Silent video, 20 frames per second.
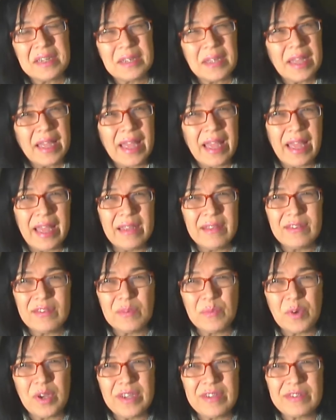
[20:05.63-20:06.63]
had
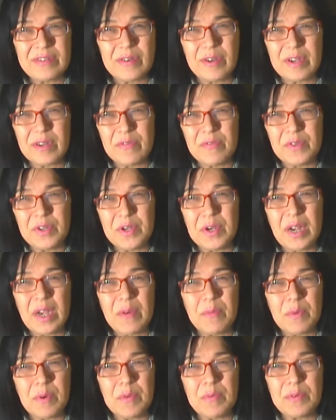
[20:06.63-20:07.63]
some ways of trying to figure
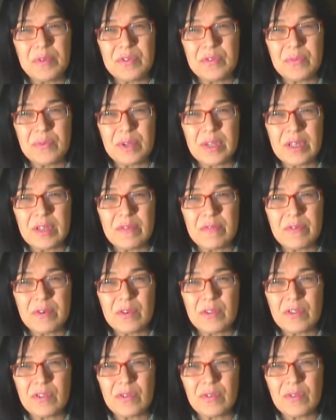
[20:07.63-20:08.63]
out what was real
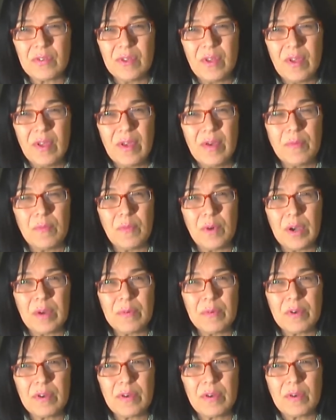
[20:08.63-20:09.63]
versus what
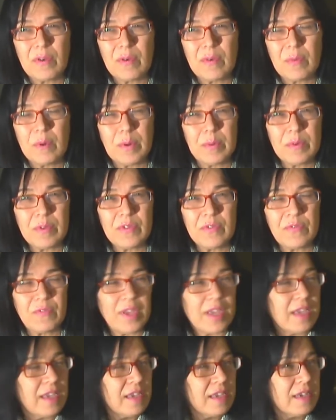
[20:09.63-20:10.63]
was
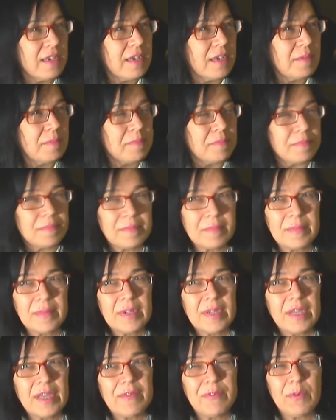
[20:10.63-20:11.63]
fake.
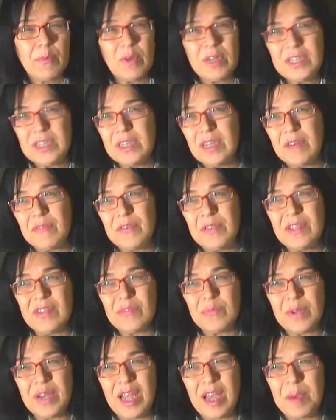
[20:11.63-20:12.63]
If you watch enough of
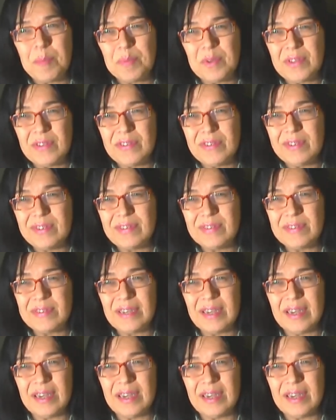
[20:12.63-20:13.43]
this, what happens is